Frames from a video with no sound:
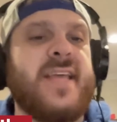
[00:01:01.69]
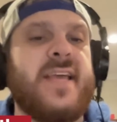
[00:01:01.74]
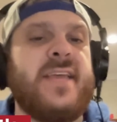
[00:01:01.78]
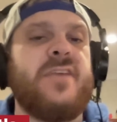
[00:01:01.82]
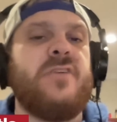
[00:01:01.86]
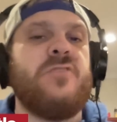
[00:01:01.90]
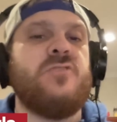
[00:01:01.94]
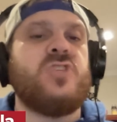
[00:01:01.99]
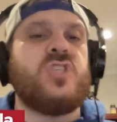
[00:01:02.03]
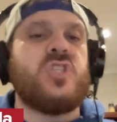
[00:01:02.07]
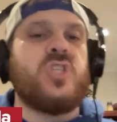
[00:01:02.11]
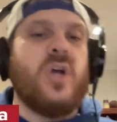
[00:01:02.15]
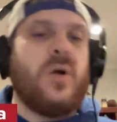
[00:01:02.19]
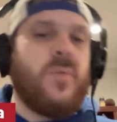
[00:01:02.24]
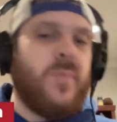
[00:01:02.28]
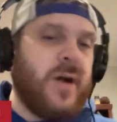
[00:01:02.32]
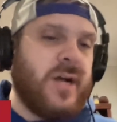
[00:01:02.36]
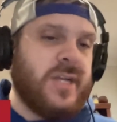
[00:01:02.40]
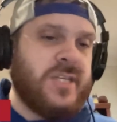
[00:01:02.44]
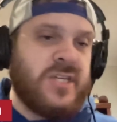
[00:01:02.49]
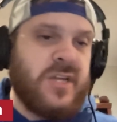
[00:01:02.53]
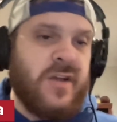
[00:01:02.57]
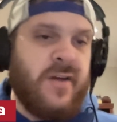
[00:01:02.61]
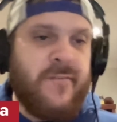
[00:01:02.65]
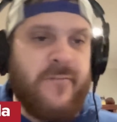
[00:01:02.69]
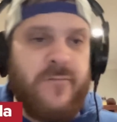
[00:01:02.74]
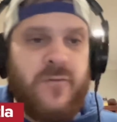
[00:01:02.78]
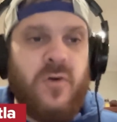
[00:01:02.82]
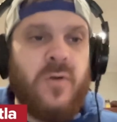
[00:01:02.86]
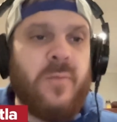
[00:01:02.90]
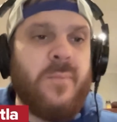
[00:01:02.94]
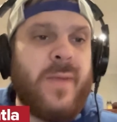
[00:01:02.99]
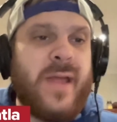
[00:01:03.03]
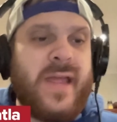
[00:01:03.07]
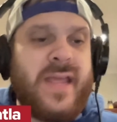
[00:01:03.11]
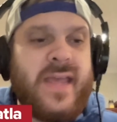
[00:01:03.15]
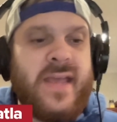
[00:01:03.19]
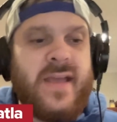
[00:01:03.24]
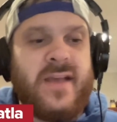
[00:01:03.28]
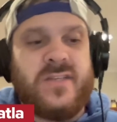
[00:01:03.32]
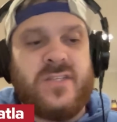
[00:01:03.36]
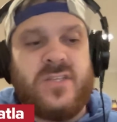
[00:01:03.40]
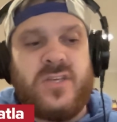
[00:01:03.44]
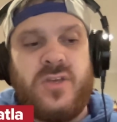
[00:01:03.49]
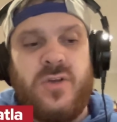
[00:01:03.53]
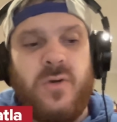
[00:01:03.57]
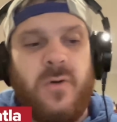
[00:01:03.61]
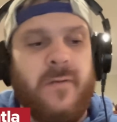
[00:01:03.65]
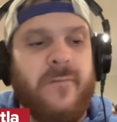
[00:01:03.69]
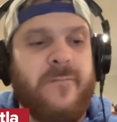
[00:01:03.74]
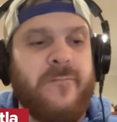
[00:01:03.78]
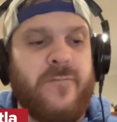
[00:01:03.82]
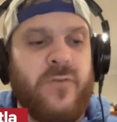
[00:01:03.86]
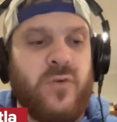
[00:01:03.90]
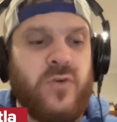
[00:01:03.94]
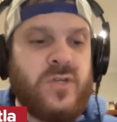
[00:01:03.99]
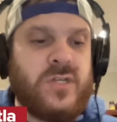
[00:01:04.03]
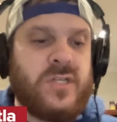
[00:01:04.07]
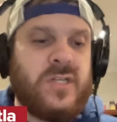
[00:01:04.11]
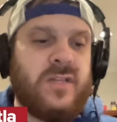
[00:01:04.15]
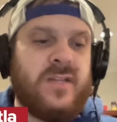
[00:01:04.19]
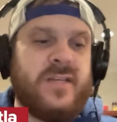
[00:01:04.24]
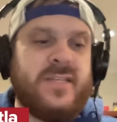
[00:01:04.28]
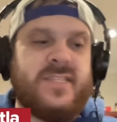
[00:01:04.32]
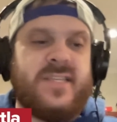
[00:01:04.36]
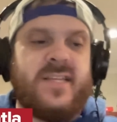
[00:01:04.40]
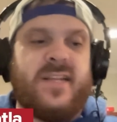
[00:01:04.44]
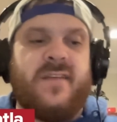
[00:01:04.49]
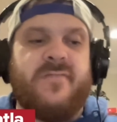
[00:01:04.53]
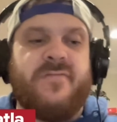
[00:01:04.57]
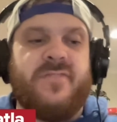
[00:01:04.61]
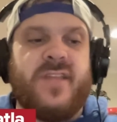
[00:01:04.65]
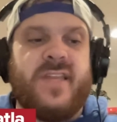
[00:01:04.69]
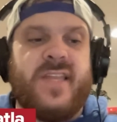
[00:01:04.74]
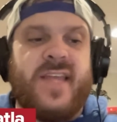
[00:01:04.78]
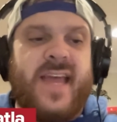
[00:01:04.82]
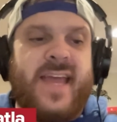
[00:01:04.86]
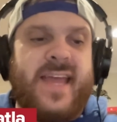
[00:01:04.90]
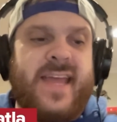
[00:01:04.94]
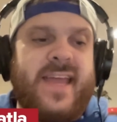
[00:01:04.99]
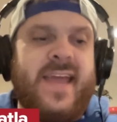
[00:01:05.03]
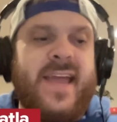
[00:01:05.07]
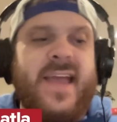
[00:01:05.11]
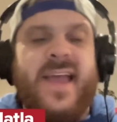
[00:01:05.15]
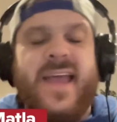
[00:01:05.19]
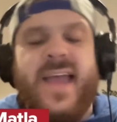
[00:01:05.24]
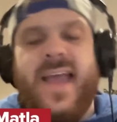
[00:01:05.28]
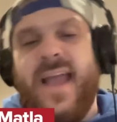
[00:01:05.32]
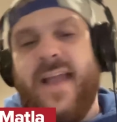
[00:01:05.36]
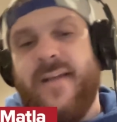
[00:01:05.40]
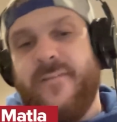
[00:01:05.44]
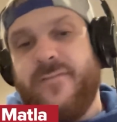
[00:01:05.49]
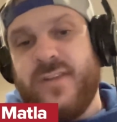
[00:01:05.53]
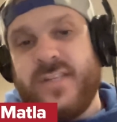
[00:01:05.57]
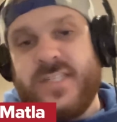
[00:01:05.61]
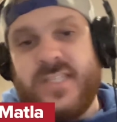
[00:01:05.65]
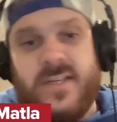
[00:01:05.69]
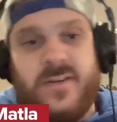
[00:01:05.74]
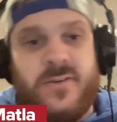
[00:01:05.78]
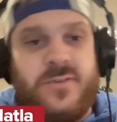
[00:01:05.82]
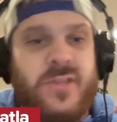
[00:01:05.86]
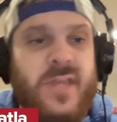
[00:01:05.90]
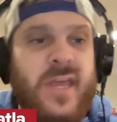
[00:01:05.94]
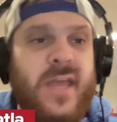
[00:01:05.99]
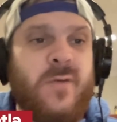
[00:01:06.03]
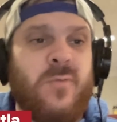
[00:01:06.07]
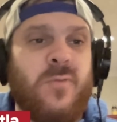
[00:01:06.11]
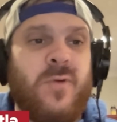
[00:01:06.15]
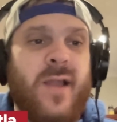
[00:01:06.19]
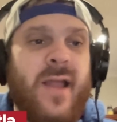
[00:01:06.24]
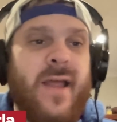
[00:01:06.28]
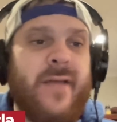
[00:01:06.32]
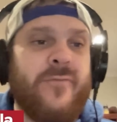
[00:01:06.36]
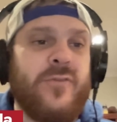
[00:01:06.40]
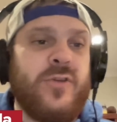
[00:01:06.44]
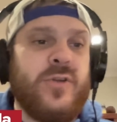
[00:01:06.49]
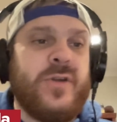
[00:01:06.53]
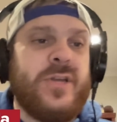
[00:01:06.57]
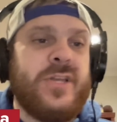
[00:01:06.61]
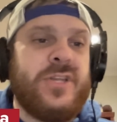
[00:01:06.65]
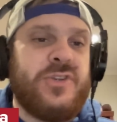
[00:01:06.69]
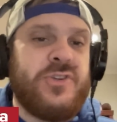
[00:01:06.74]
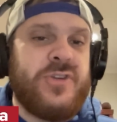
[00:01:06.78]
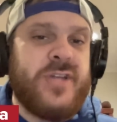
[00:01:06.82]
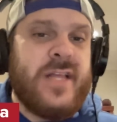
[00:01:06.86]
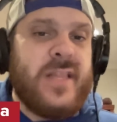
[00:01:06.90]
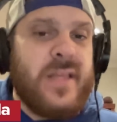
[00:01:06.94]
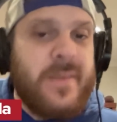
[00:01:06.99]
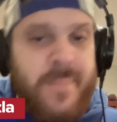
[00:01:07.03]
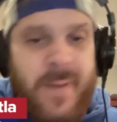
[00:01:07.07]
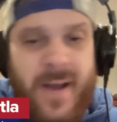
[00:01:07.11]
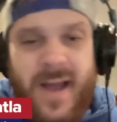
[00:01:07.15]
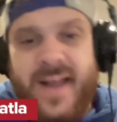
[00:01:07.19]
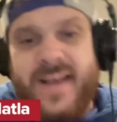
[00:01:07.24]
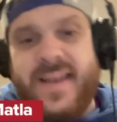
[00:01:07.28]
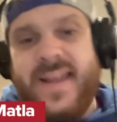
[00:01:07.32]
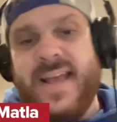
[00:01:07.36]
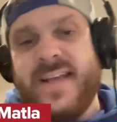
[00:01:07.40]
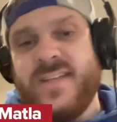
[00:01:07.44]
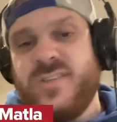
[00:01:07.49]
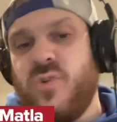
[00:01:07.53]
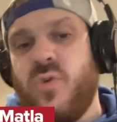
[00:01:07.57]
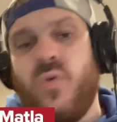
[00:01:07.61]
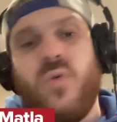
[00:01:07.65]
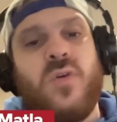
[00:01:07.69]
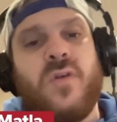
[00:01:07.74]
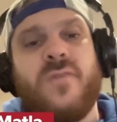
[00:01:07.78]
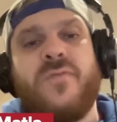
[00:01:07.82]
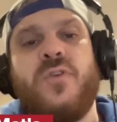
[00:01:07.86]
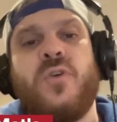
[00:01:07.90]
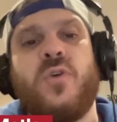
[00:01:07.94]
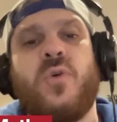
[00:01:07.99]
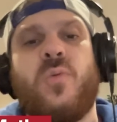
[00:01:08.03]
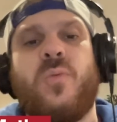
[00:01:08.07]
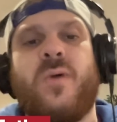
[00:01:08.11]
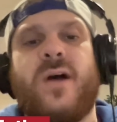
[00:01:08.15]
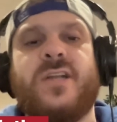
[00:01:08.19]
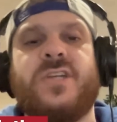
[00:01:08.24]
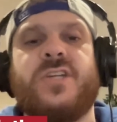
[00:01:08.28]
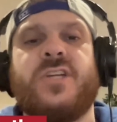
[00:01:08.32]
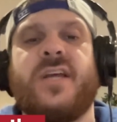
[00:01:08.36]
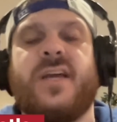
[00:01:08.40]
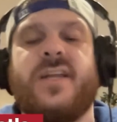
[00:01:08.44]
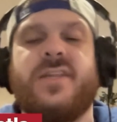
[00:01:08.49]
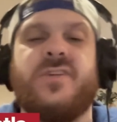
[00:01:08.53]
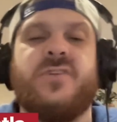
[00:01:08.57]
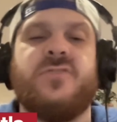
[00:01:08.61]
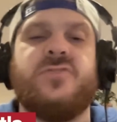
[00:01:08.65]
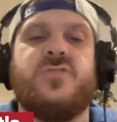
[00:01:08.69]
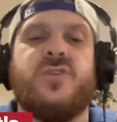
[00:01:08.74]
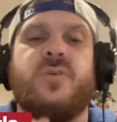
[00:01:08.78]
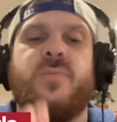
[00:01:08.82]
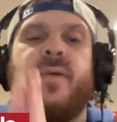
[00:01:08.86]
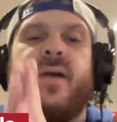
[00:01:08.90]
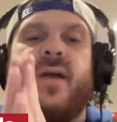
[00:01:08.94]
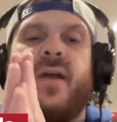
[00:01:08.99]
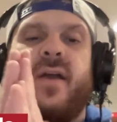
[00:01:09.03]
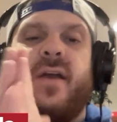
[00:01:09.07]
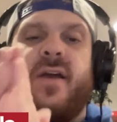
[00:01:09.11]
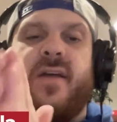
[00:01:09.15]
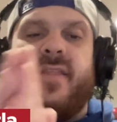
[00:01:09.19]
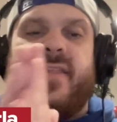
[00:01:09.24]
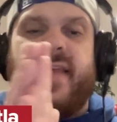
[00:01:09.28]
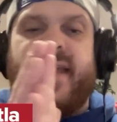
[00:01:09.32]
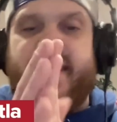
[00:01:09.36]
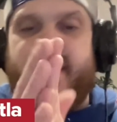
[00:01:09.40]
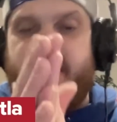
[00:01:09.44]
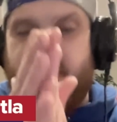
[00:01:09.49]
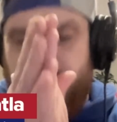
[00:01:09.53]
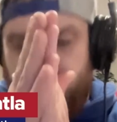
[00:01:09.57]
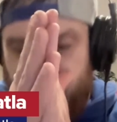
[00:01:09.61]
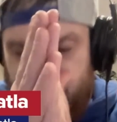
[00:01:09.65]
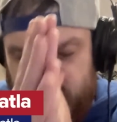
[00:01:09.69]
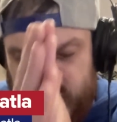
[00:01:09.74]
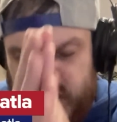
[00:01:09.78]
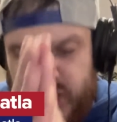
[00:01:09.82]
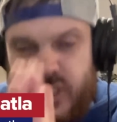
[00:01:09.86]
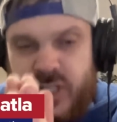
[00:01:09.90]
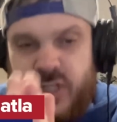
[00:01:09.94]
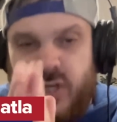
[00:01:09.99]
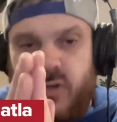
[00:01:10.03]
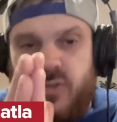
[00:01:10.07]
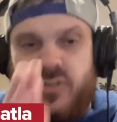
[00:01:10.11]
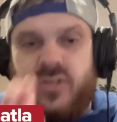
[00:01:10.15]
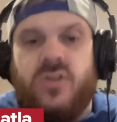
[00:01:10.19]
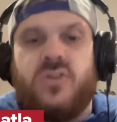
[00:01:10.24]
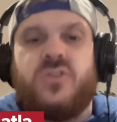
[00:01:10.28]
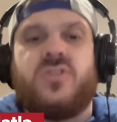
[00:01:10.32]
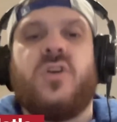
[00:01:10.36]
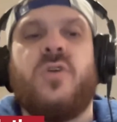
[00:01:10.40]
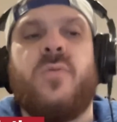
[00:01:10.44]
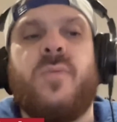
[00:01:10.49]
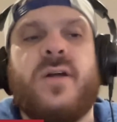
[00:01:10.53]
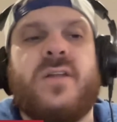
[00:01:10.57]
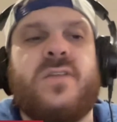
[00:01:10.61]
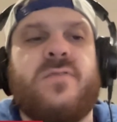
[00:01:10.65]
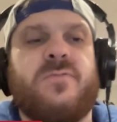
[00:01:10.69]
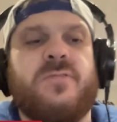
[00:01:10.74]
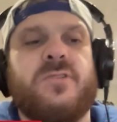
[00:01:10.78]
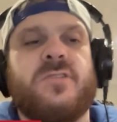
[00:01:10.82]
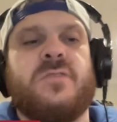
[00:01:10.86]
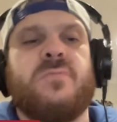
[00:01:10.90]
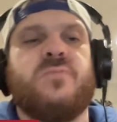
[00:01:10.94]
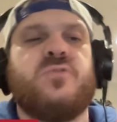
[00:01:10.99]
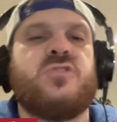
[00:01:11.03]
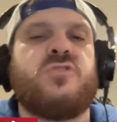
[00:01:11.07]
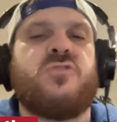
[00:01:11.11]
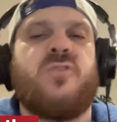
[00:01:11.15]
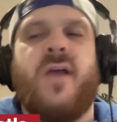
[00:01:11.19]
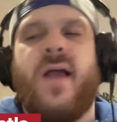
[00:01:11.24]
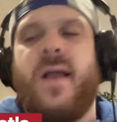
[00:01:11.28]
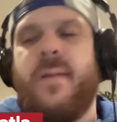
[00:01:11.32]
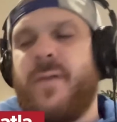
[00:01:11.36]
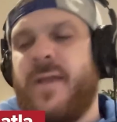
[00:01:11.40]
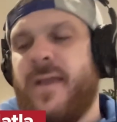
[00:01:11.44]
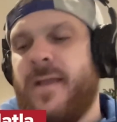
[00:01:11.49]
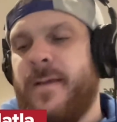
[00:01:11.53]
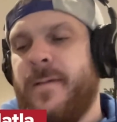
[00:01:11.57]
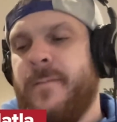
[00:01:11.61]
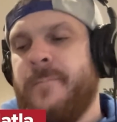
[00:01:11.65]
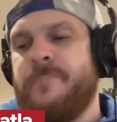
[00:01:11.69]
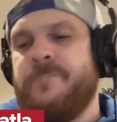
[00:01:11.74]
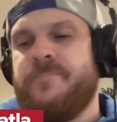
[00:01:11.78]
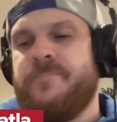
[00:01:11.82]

thank you so much for making us your first listen of the day every single day, wherever you get your daily podcast, or if you are watching on YouTube. Thank you so much for subscribing.